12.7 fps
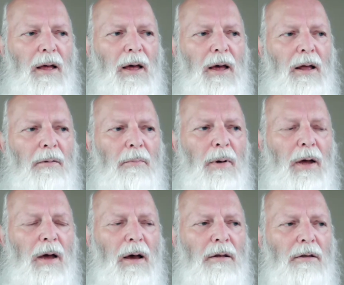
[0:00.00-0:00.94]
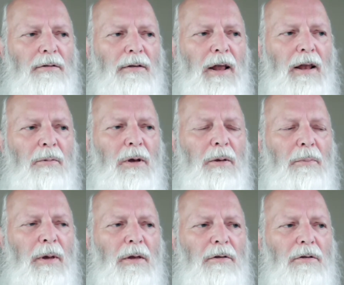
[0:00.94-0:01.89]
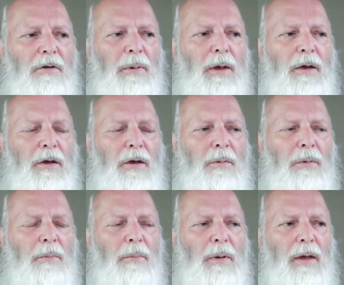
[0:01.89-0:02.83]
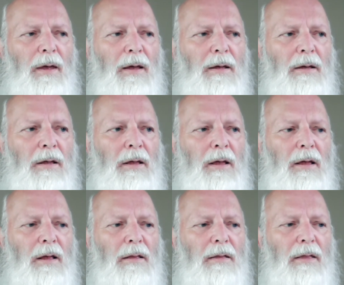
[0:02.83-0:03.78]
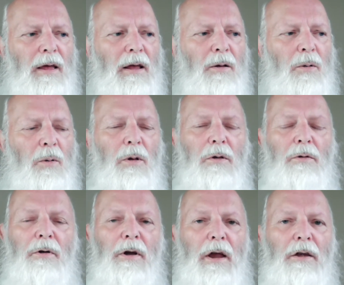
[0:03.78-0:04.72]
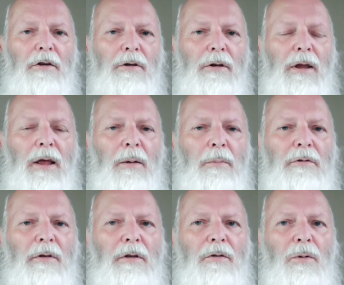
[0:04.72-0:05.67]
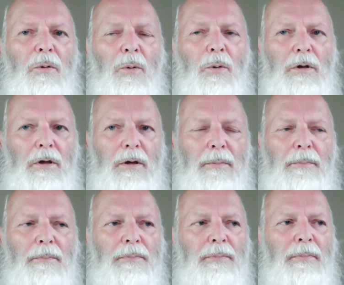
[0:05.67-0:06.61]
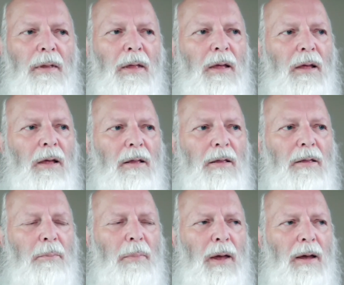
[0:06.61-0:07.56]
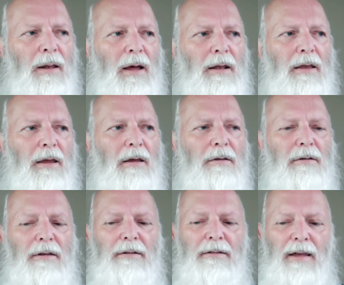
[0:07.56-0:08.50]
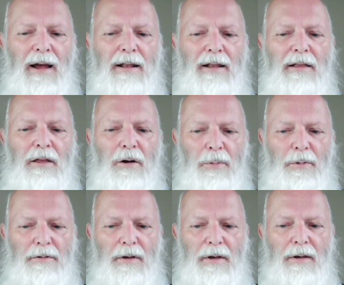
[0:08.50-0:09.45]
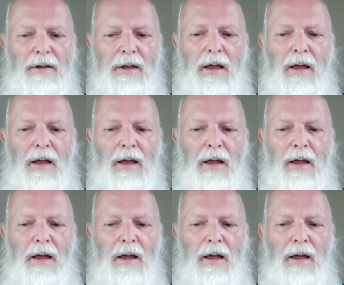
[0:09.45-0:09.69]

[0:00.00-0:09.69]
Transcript: And by understanding what it means to be a human being, then all of creation comes into order. The pagan idea is exactly the opposite.